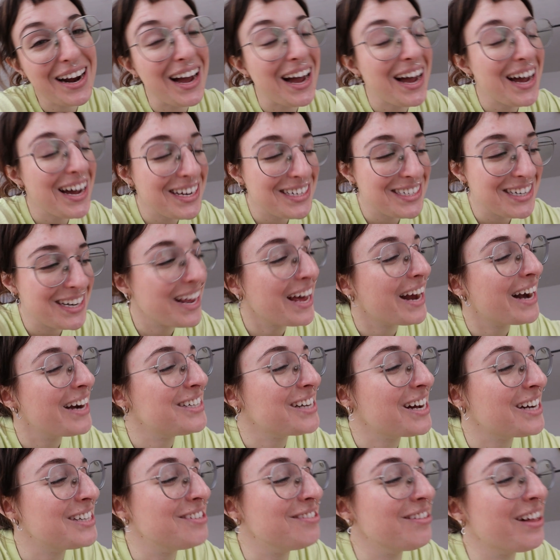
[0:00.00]
I did get a
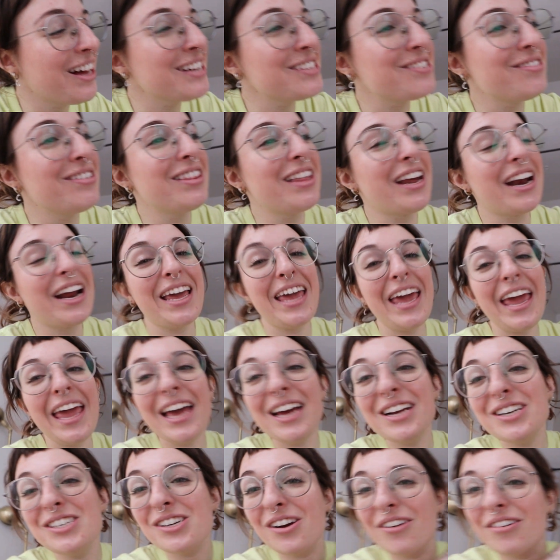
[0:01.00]
tattoo last week that I
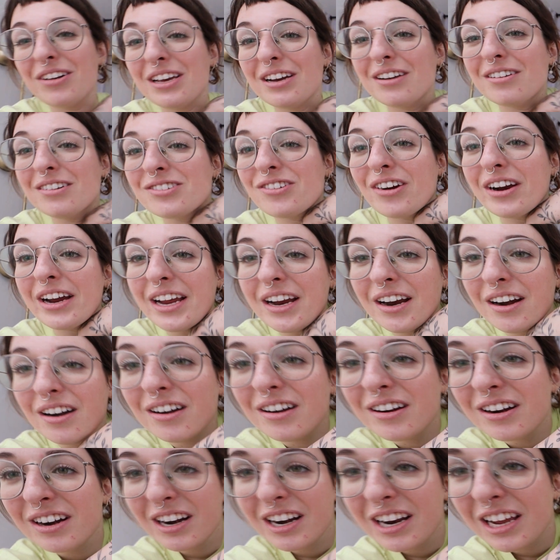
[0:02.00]
can show you. It's right
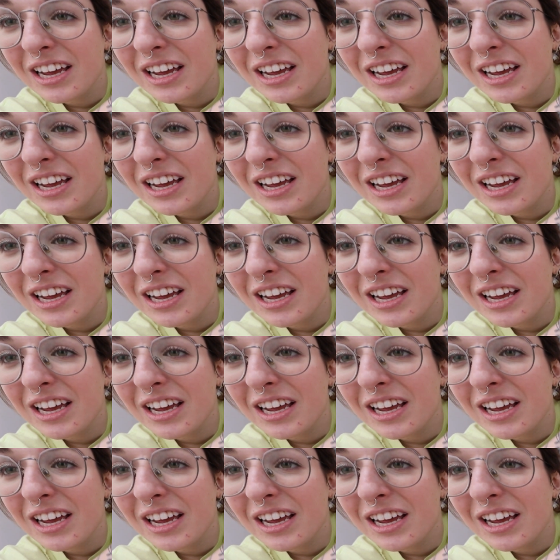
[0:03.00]
here.